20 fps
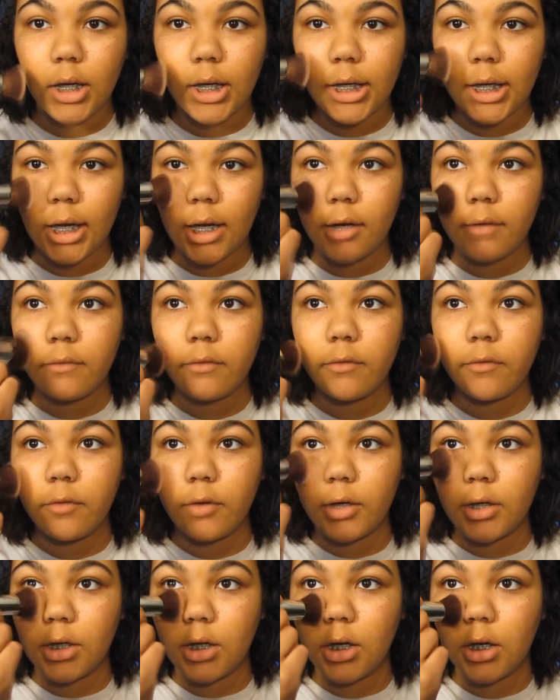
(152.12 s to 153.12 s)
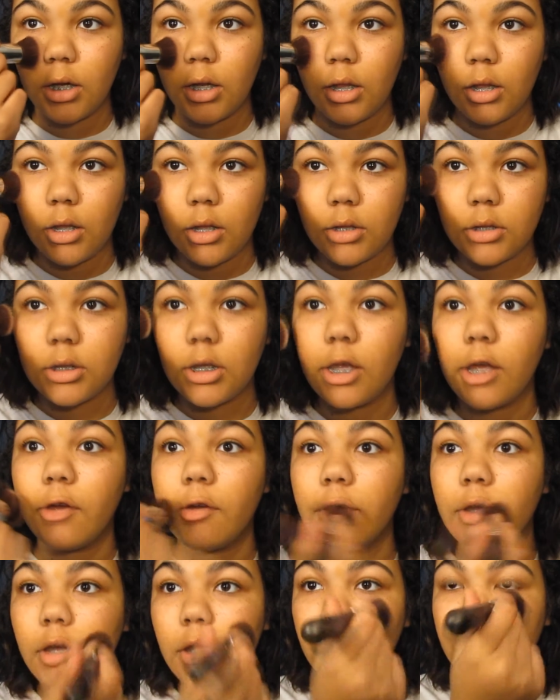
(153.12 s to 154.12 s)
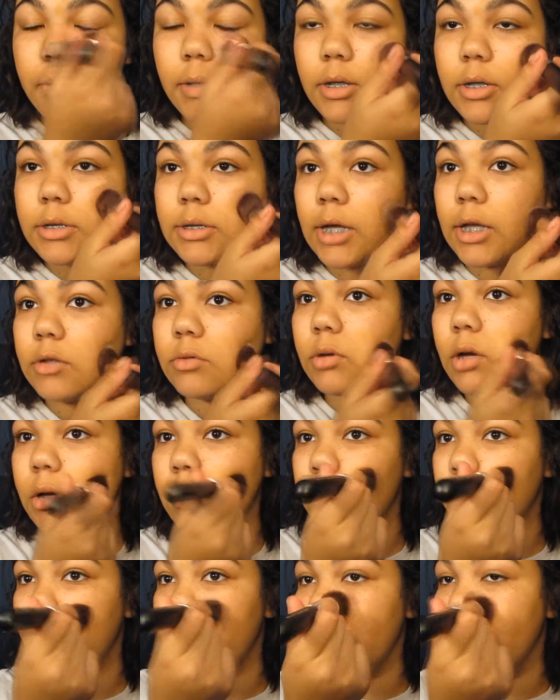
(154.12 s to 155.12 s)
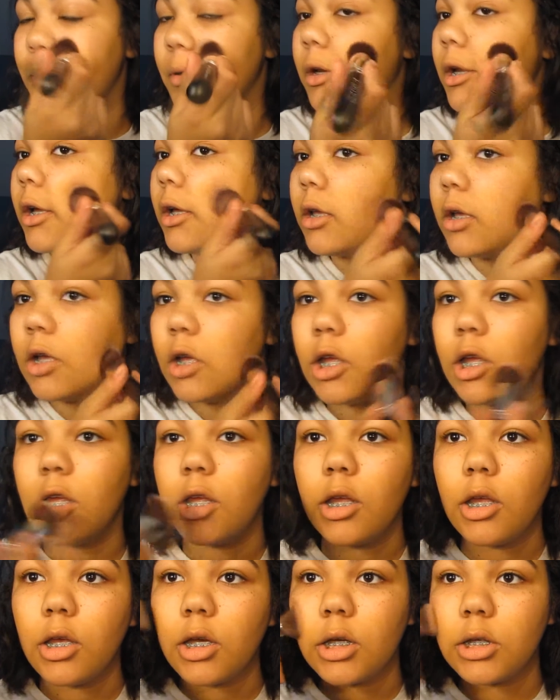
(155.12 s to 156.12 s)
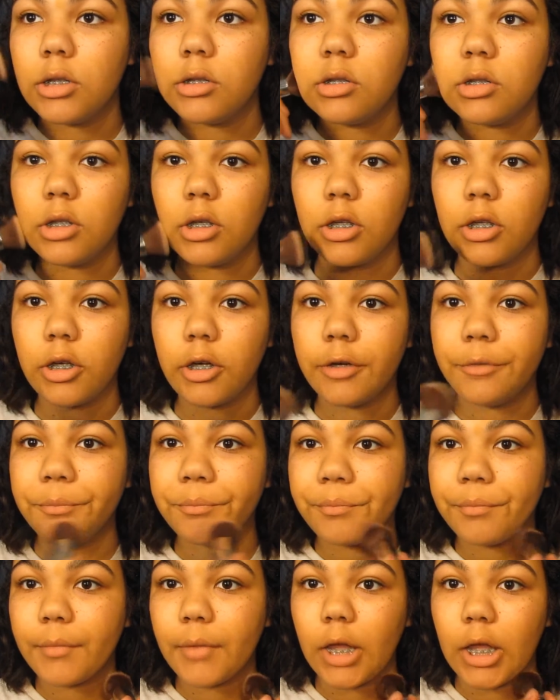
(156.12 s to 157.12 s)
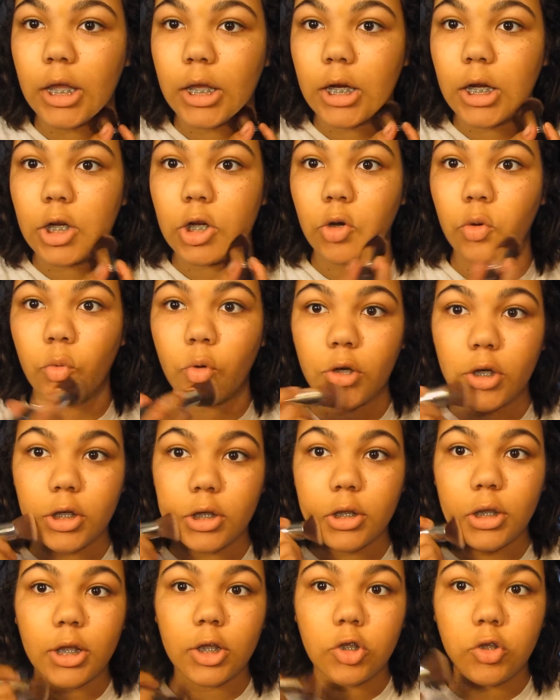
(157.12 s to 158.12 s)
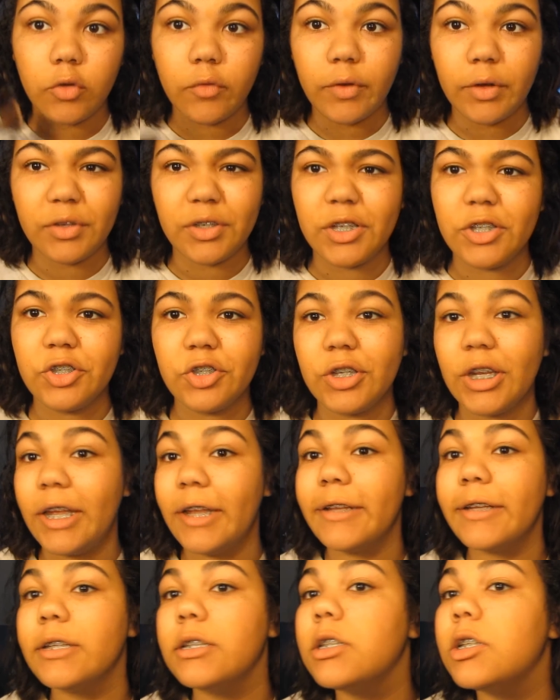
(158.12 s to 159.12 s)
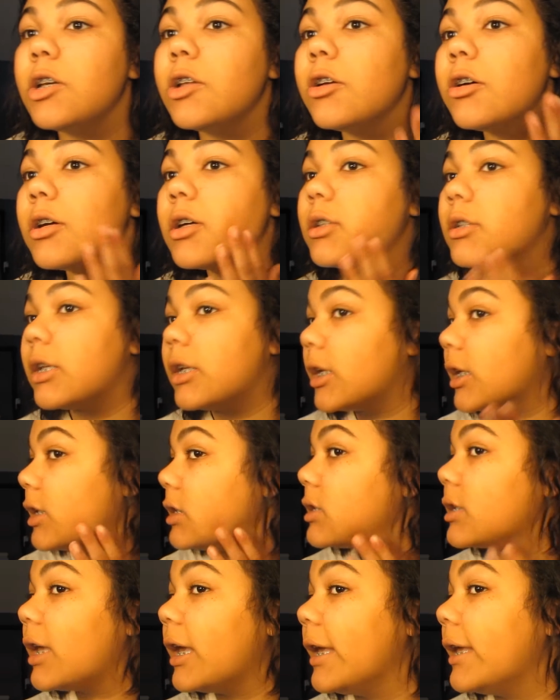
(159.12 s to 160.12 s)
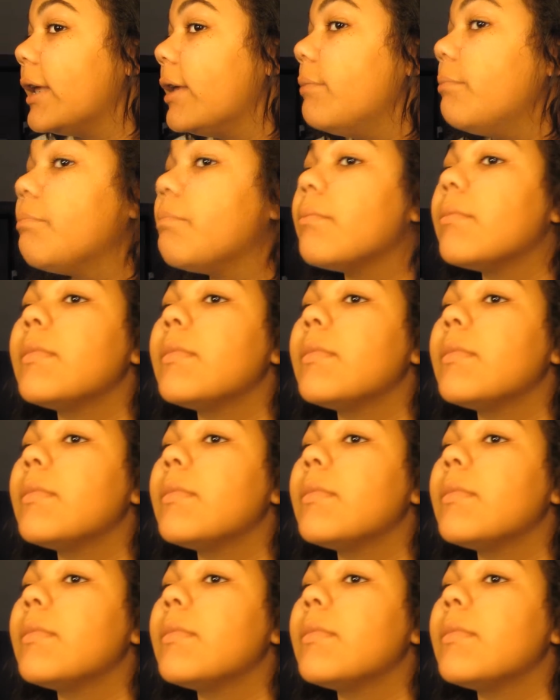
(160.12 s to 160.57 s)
I kind of avoided this area because that's where I will be putting concealer, and I don't want to like do foundation and concealer because then it gets cakey.